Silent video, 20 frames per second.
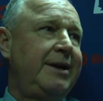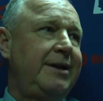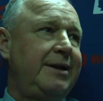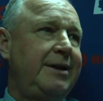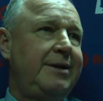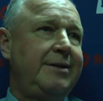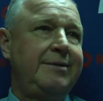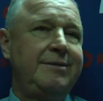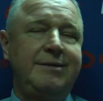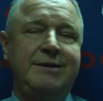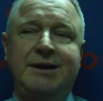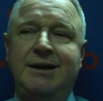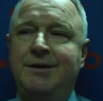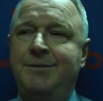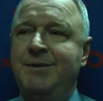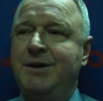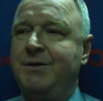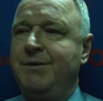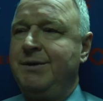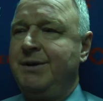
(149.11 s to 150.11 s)
and then I'll
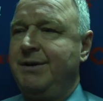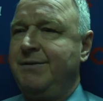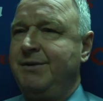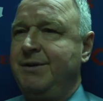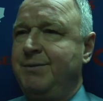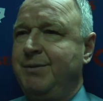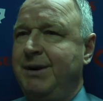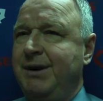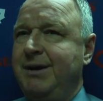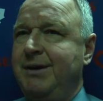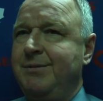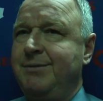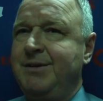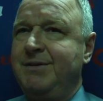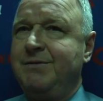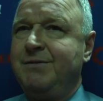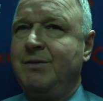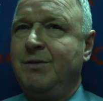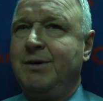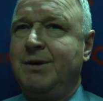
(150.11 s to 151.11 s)
meet with every player
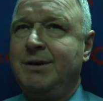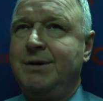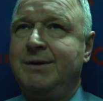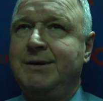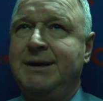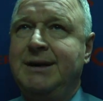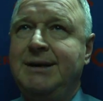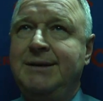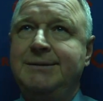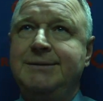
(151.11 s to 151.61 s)
before